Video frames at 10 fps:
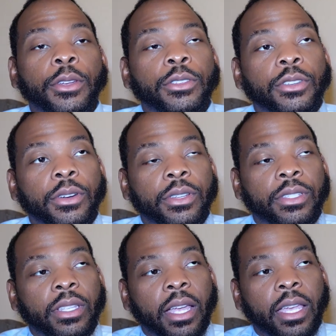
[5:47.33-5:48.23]
So
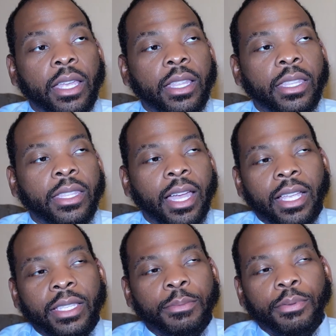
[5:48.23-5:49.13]
it's like
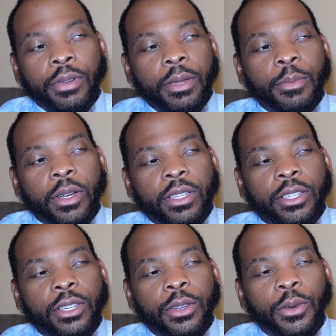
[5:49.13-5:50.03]
that's pretty
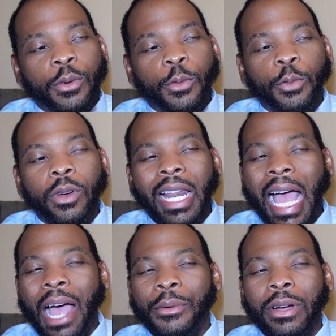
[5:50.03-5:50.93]
much what
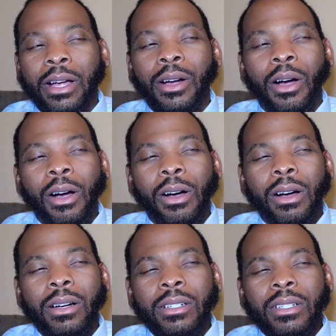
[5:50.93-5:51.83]
I
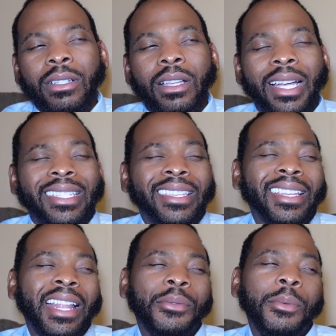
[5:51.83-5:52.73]
recall. I said,
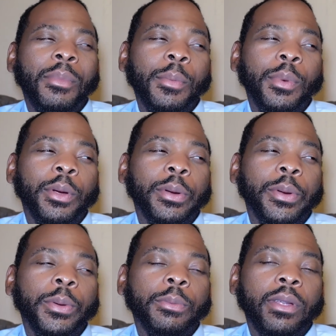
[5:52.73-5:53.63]
and I
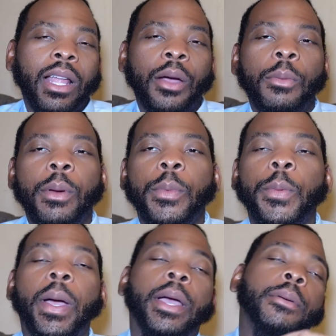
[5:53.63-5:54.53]
remember, but I remember
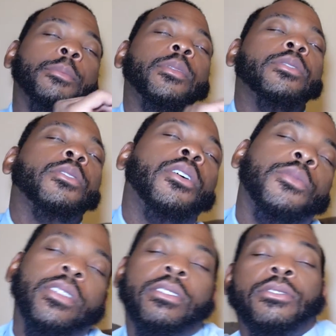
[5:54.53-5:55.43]
my mother
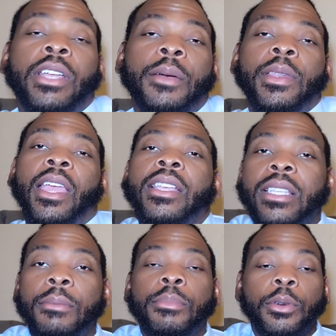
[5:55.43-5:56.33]
always describing it as
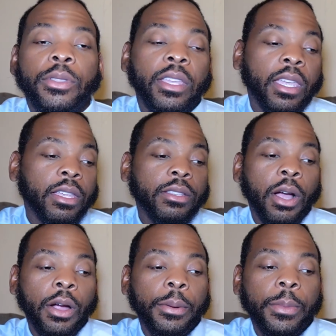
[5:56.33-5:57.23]
I broke the kid's
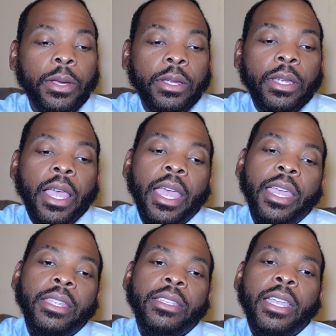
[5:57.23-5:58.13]
arm.
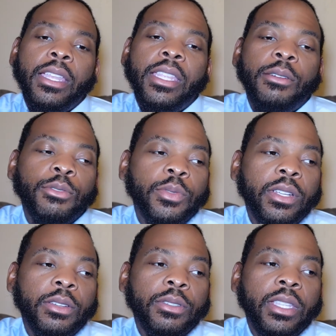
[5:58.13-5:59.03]
And that was
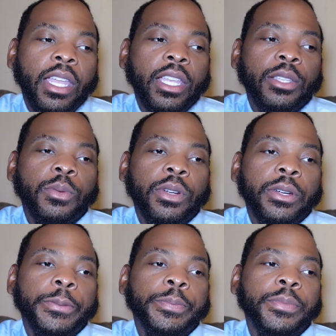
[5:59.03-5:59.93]
one of those things
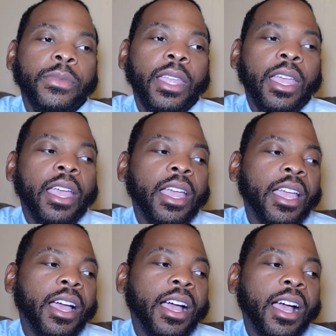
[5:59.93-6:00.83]
where
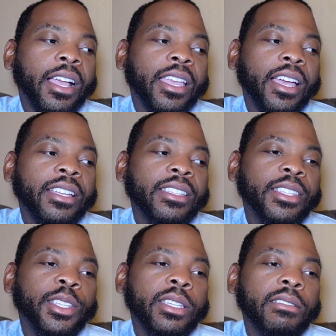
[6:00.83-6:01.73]
I
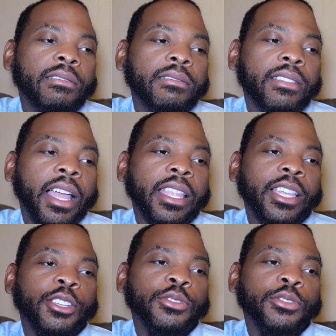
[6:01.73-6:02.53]
guess like the